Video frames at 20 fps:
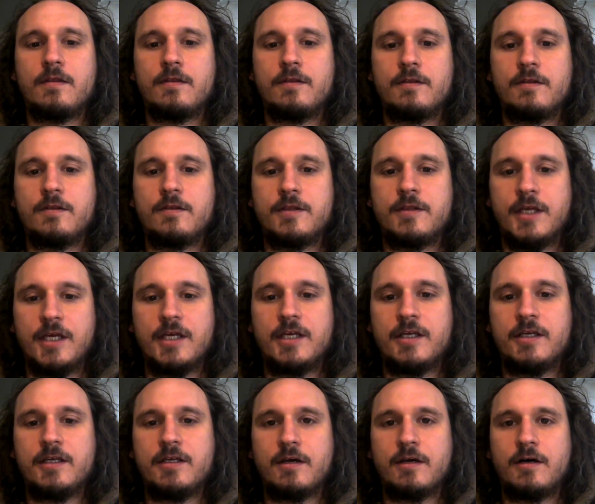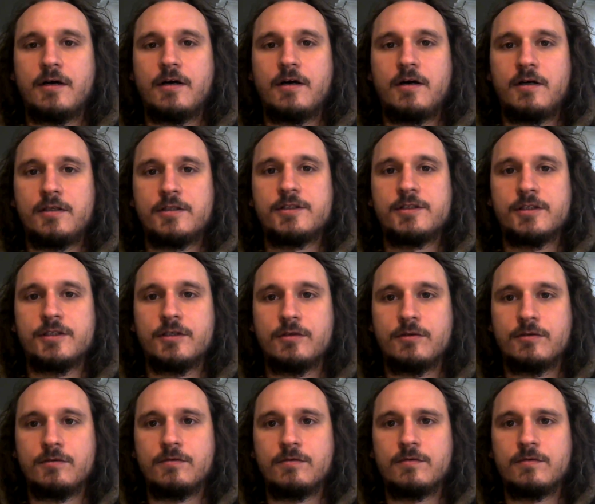they
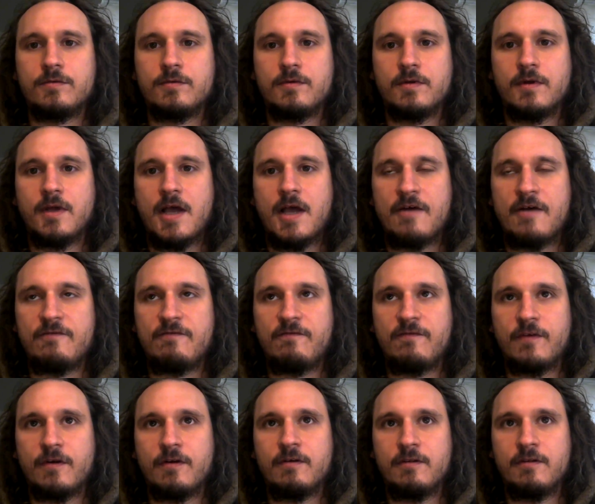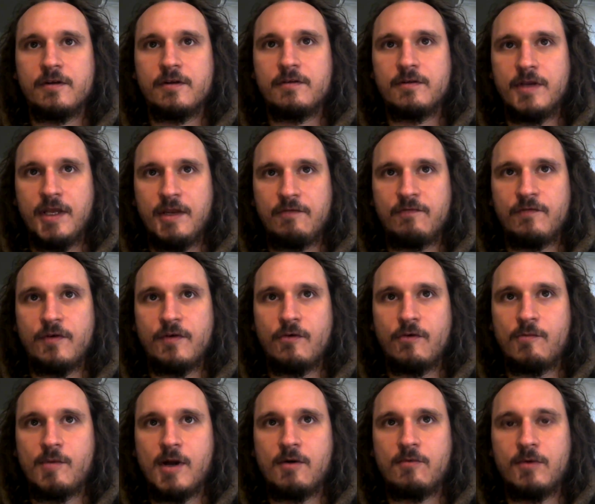also have very little info
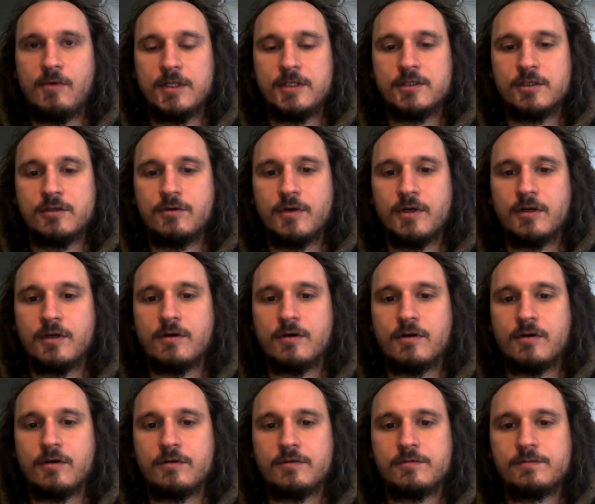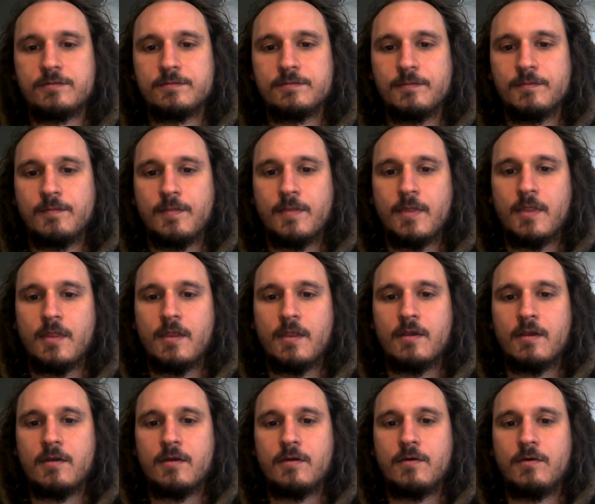about what's going on,
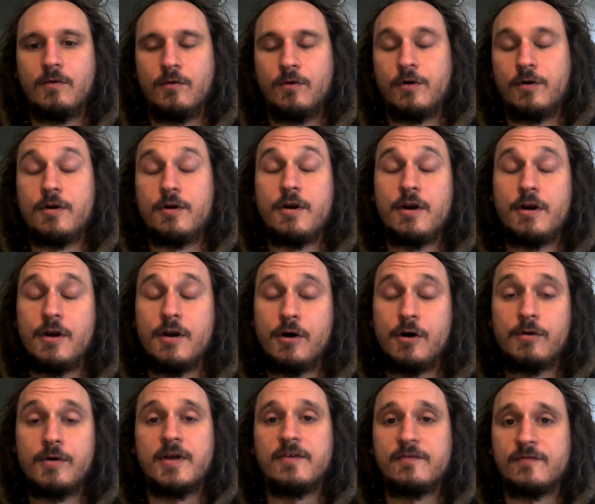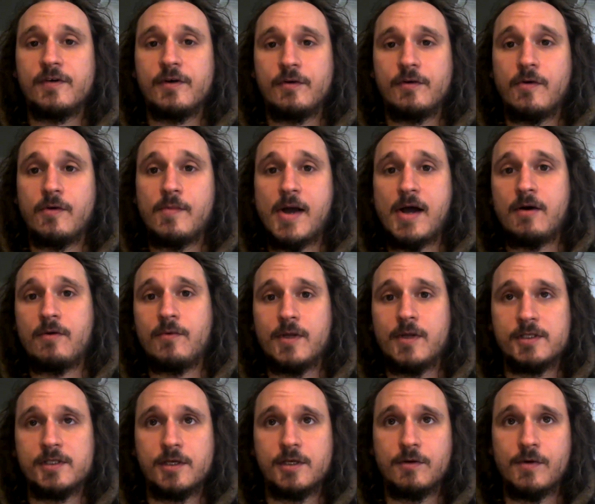or no info about
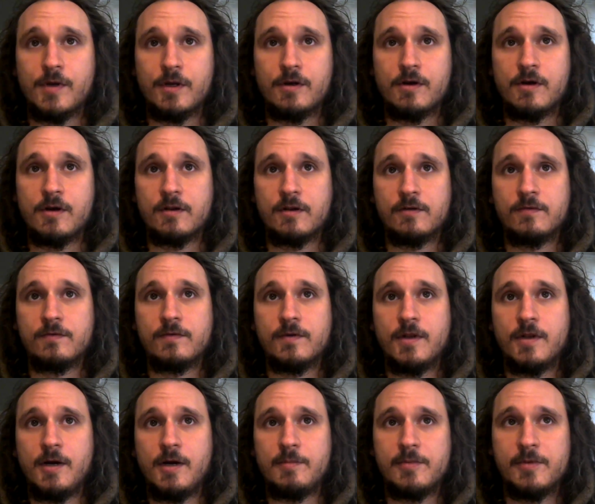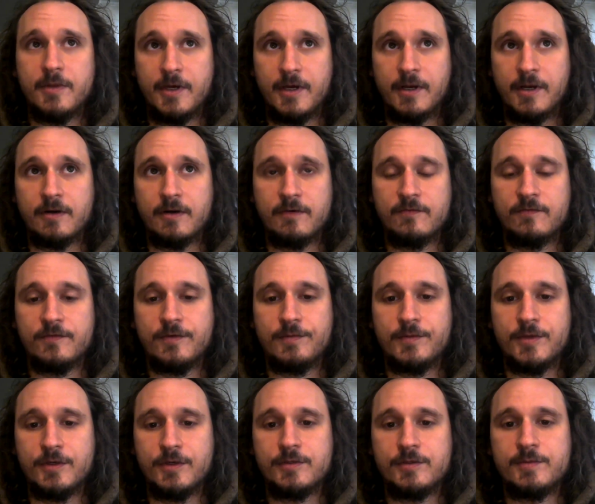what's going on up there
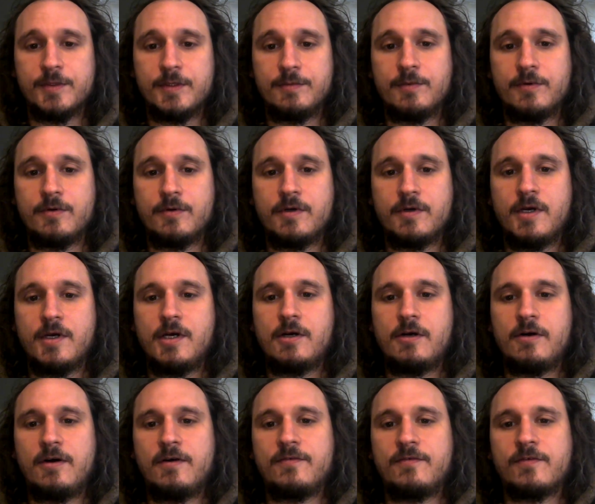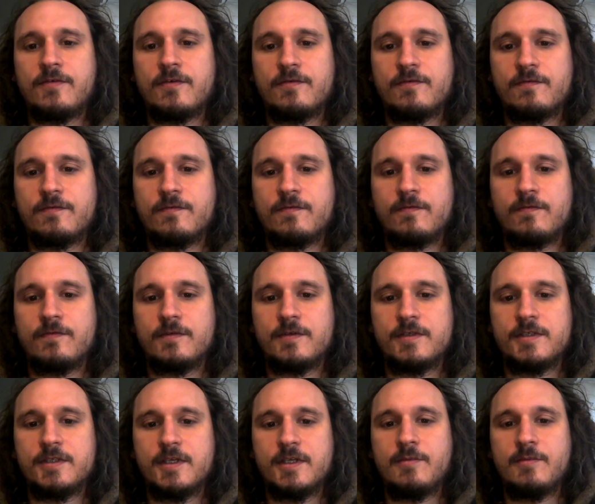from those people. However,
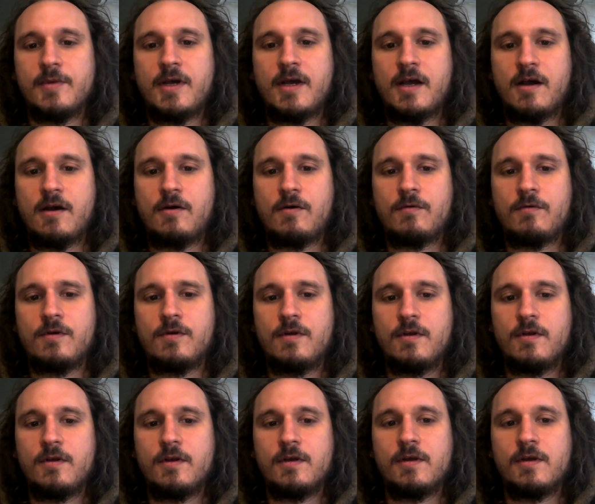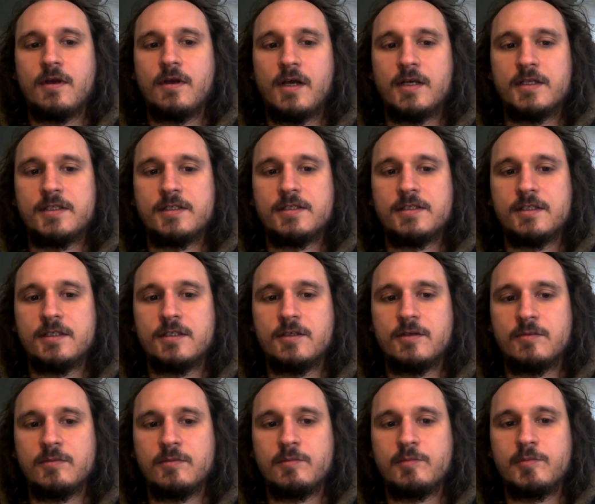somehow I see
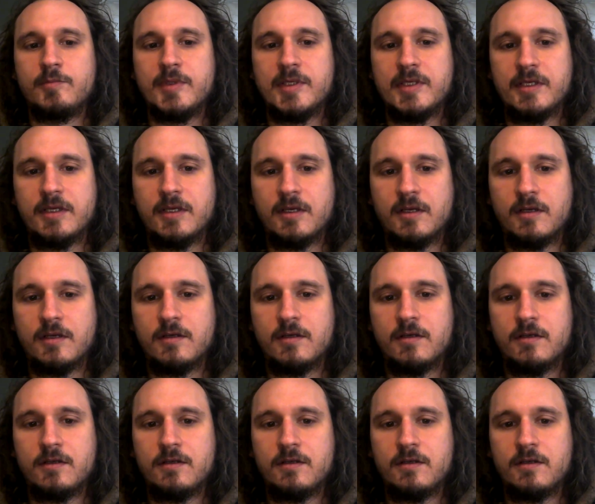them being